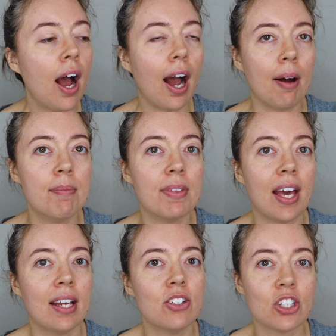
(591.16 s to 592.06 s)

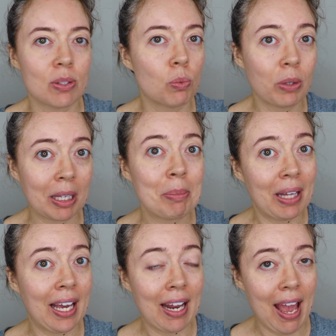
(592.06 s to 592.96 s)
Then just really
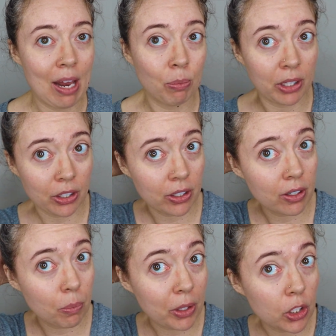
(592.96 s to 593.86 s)
plan ahead when
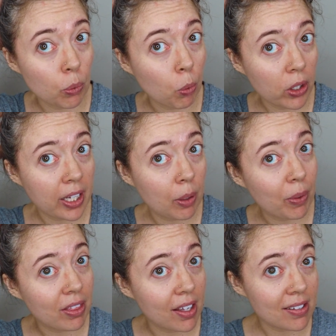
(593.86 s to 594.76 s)
you're working
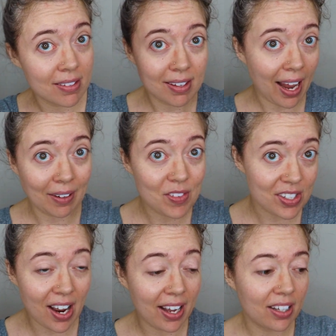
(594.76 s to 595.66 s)
with this kind of
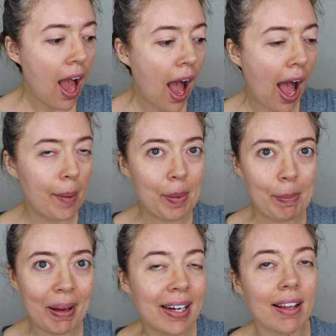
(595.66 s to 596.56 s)
style.
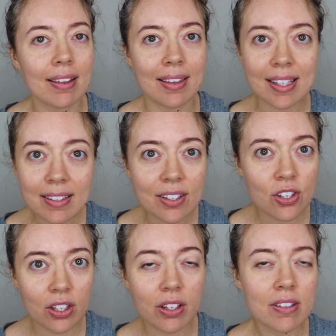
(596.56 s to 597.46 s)
But let's get to
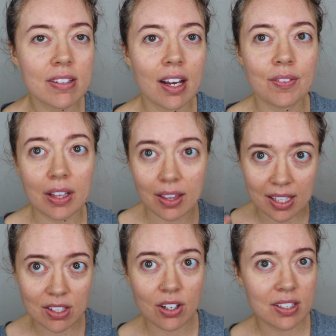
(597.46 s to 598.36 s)
the good stuff.
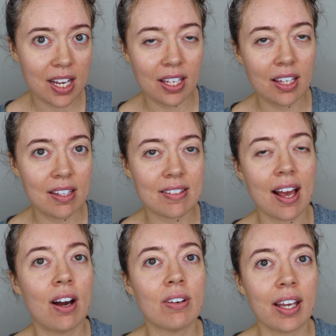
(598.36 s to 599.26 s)
Let's start taking these
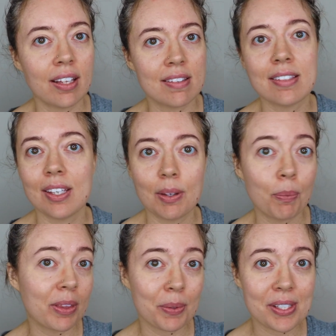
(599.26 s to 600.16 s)
out and see
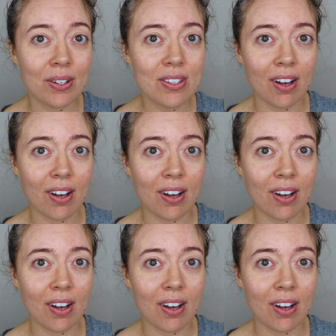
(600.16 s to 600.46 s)
what the results